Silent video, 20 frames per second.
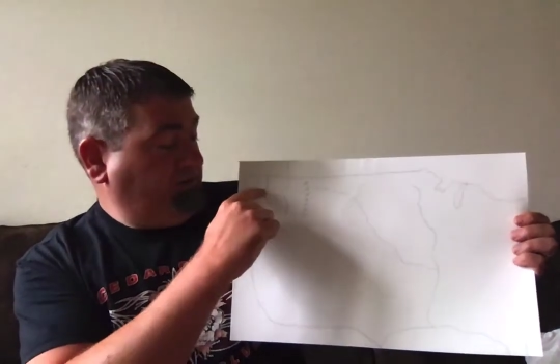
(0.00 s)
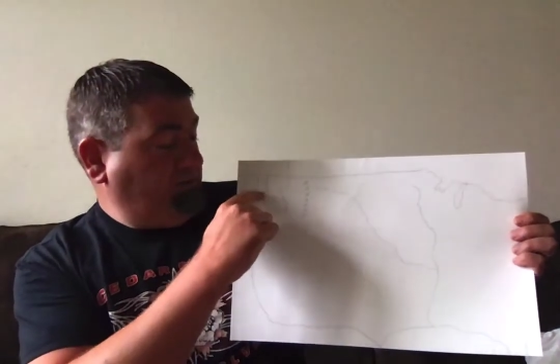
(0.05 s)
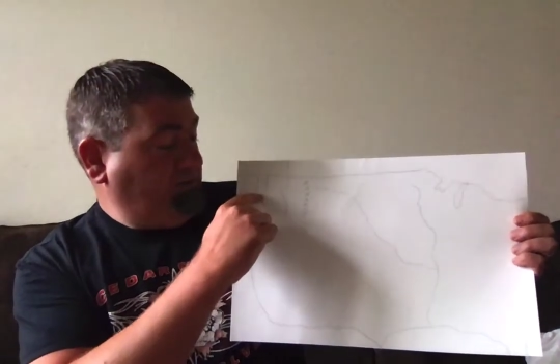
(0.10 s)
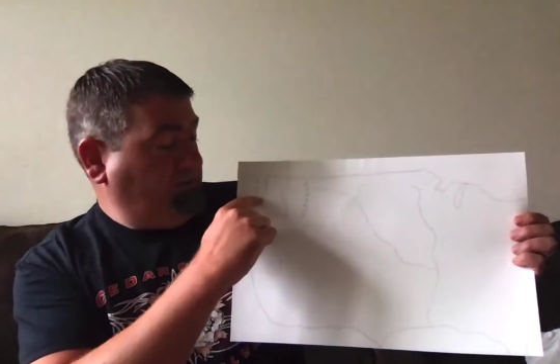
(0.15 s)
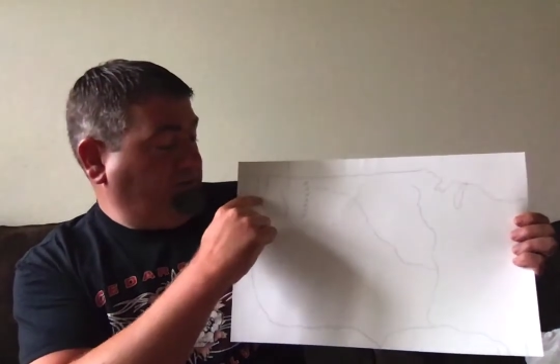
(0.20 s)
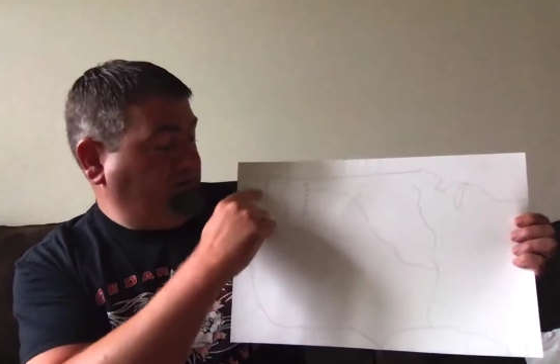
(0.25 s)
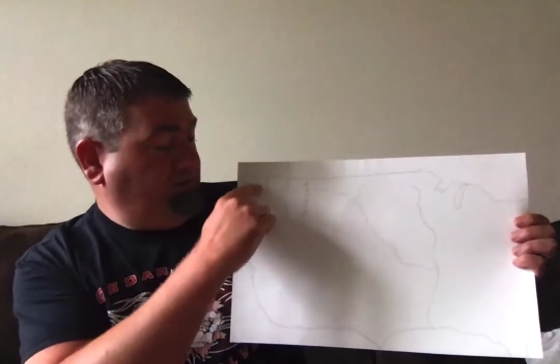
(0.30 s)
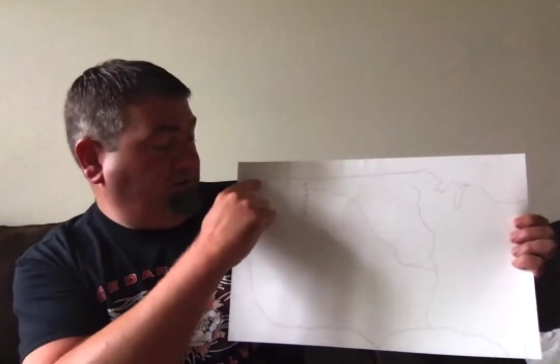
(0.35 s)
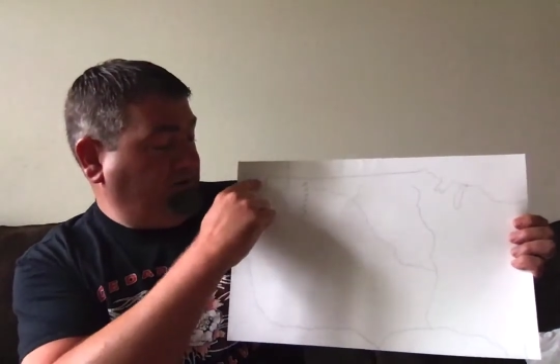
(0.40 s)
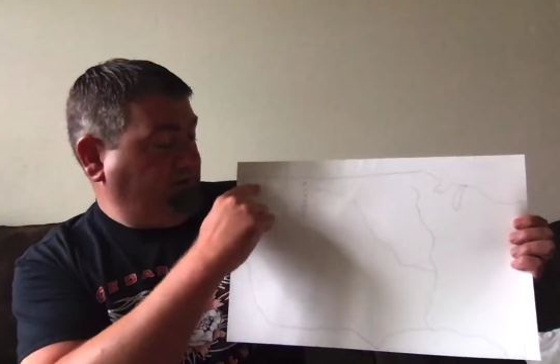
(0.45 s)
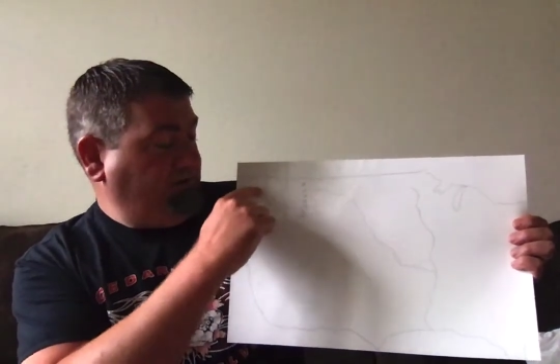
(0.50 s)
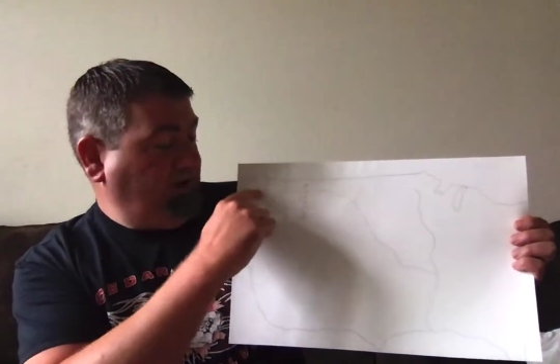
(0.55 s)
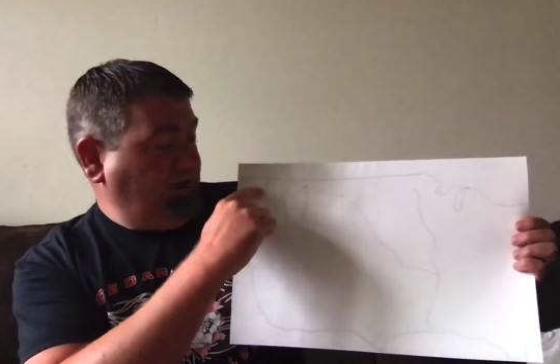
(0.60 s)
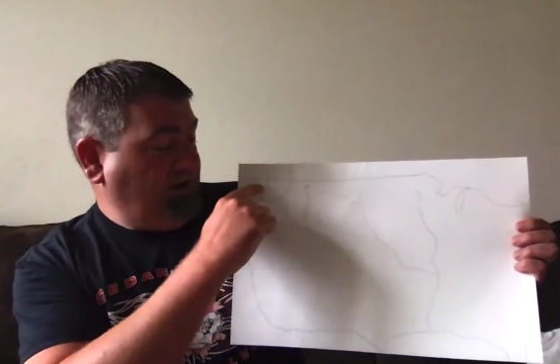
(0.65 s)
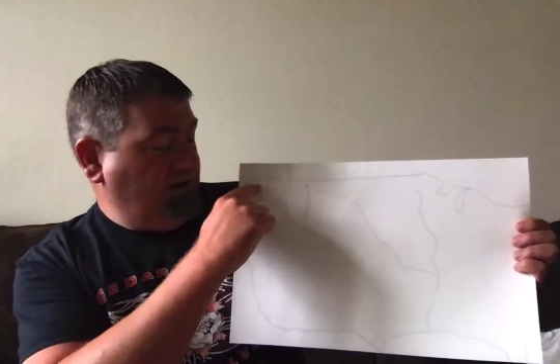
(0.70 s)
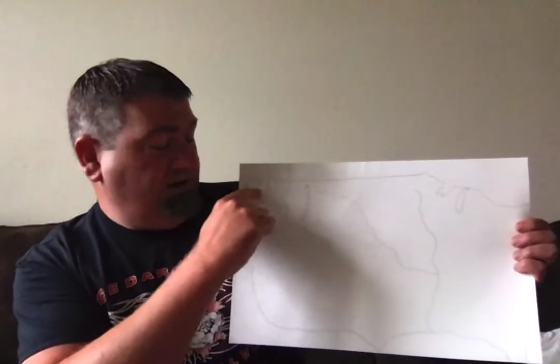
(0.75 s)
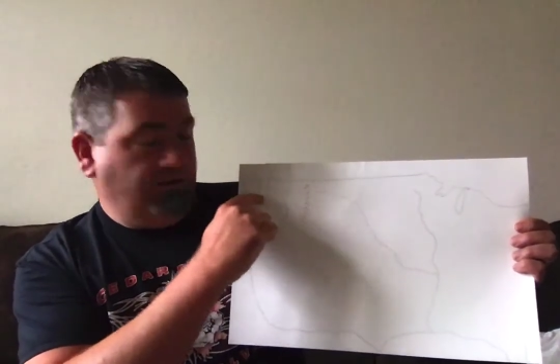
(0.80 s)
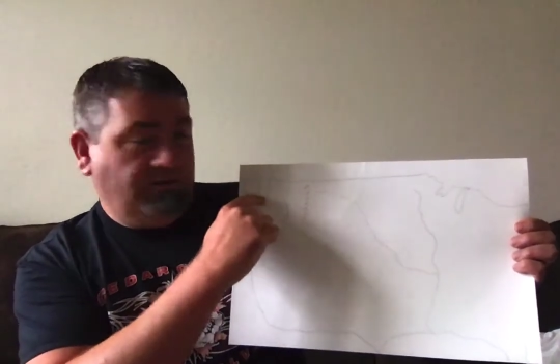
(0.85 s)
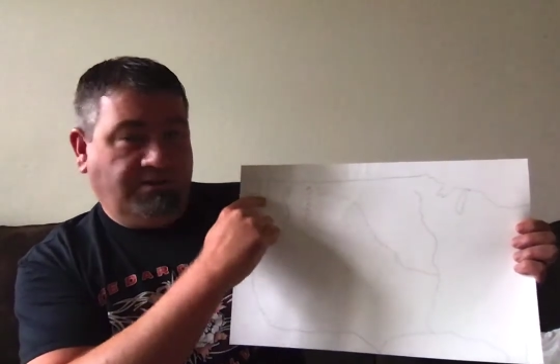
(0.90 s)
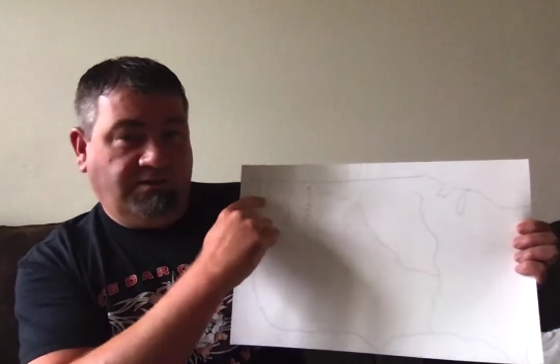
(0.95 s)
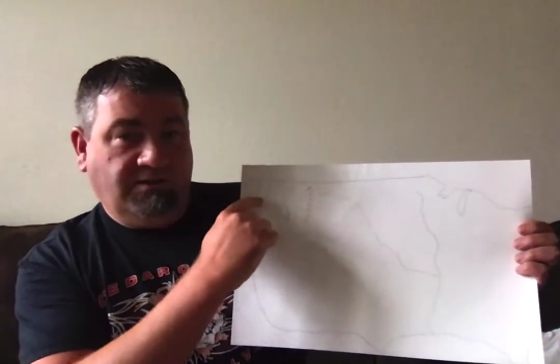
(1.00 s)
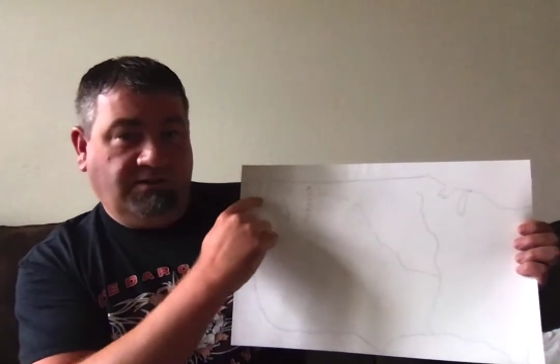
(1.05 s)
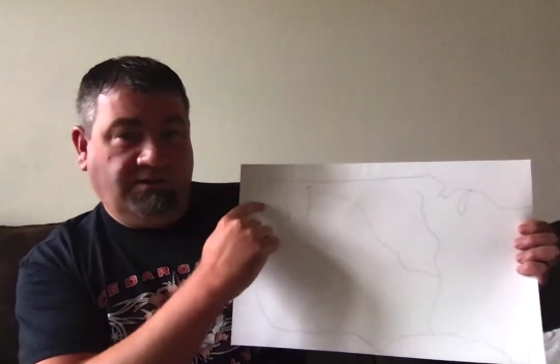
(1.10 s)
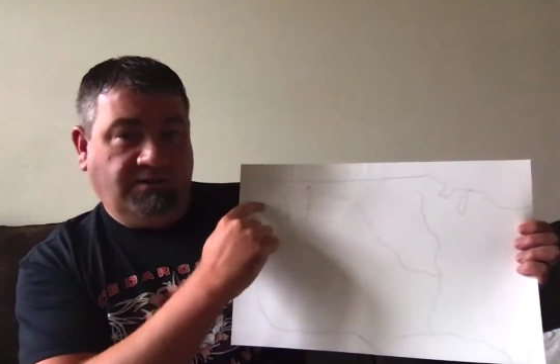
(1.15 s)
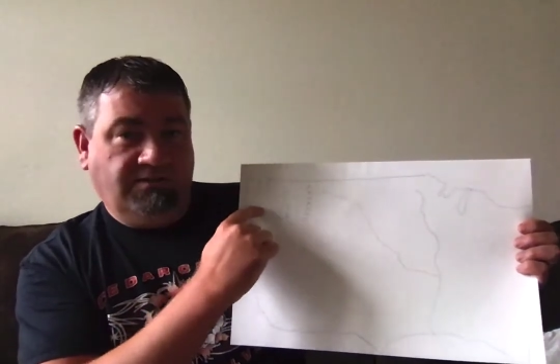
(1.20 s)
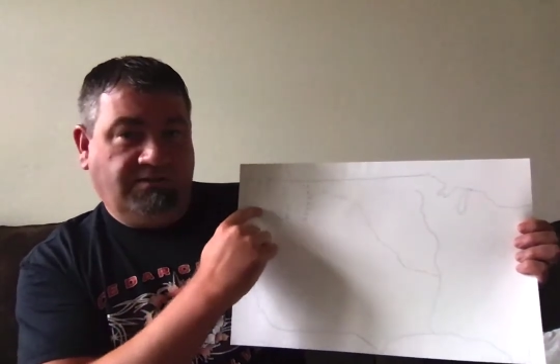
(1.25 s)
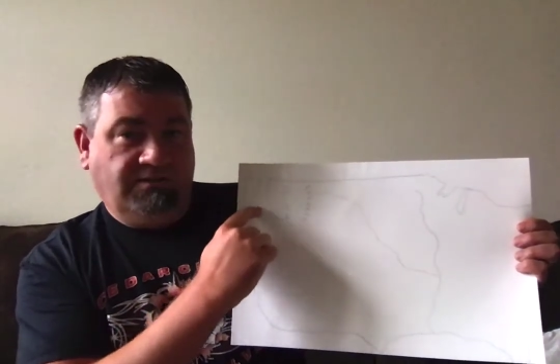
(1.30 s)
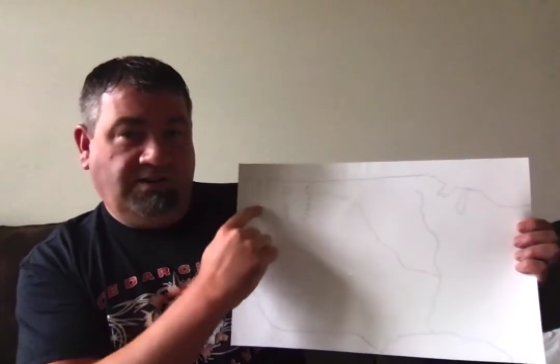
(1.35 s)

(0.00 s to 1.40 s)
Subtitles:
My Puget Sound is